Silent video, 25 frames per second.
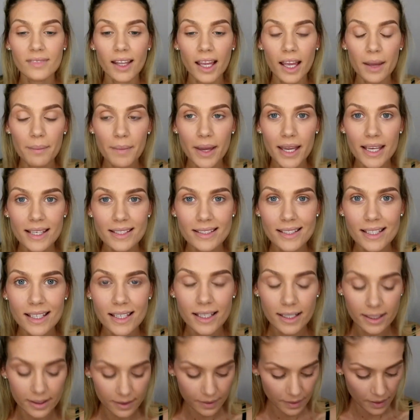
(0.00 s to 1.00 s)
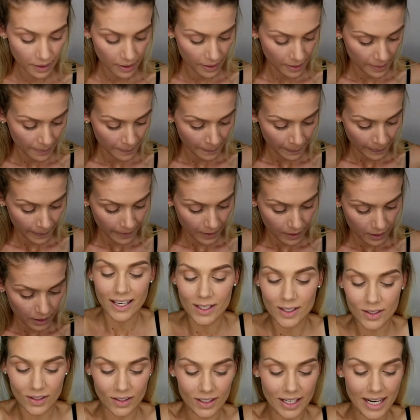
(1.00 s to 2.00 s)
Amazing.
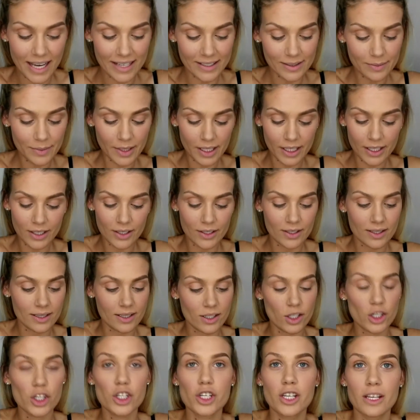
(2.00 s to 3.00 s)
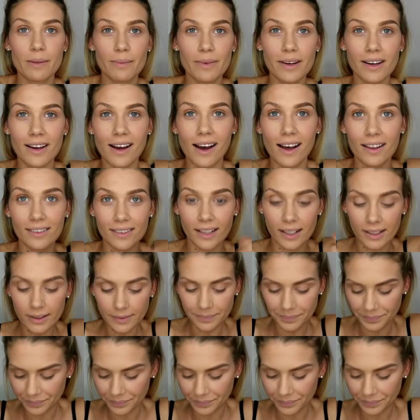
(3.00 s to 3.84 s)
So now I'm going to use the shimmer color